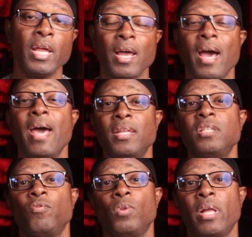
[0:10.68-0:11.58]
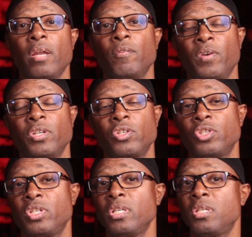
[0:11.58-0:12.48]
Now, I had these lighting fixtures
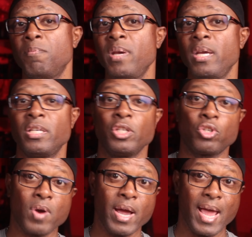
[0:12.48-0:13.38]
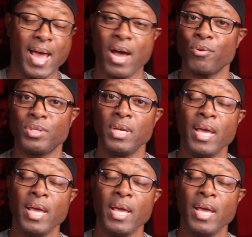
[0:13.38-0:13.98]
sent to me to try out,